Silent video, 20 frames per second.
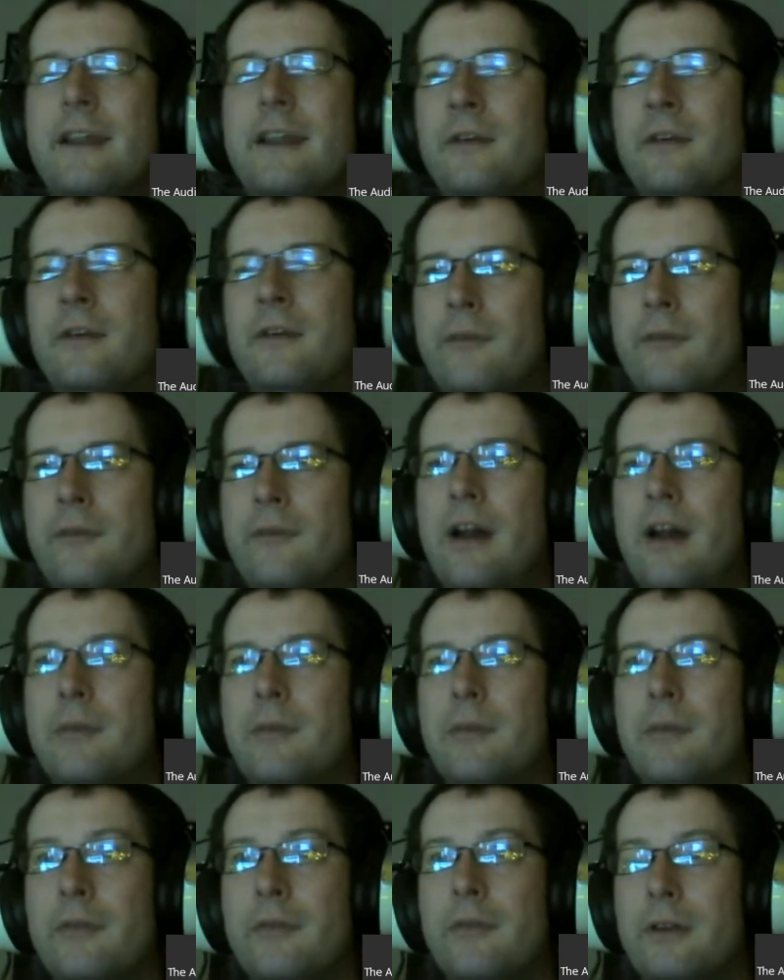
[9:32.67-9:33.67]
in any other
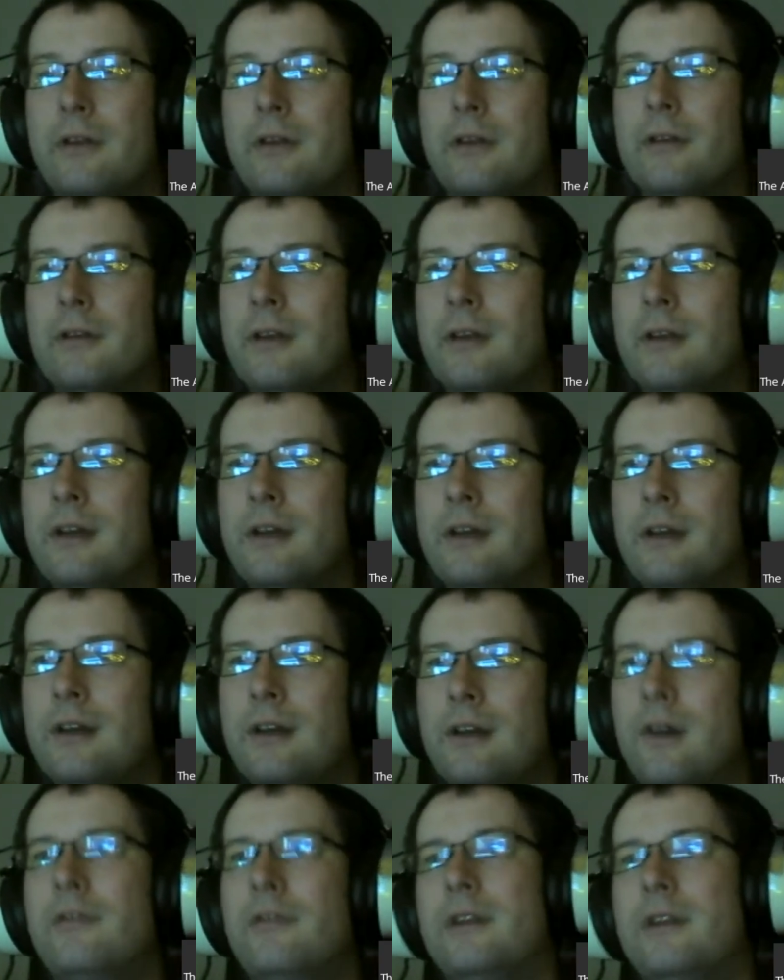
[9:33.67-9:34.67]
environment other than
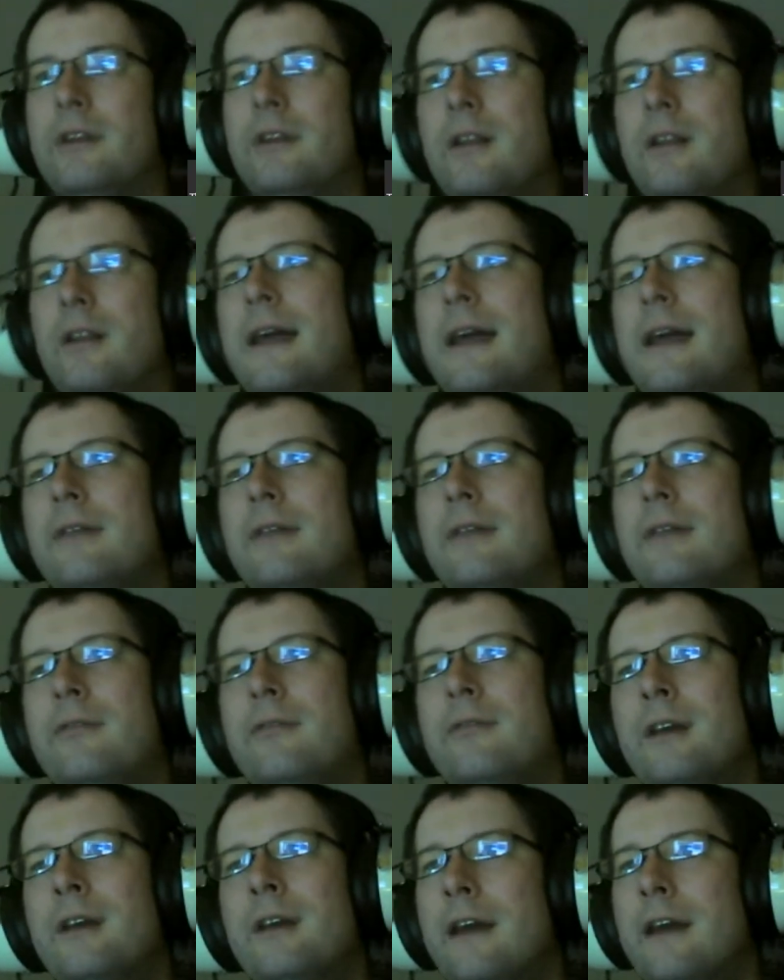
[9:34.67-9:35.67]
Live.
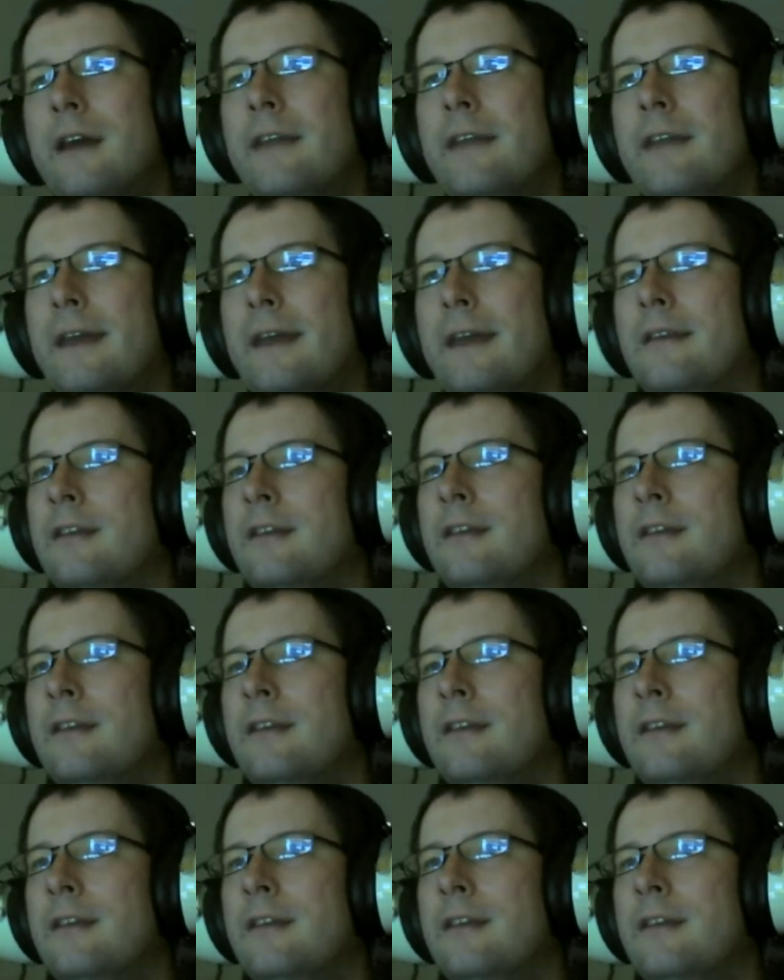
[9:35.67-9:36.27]
And then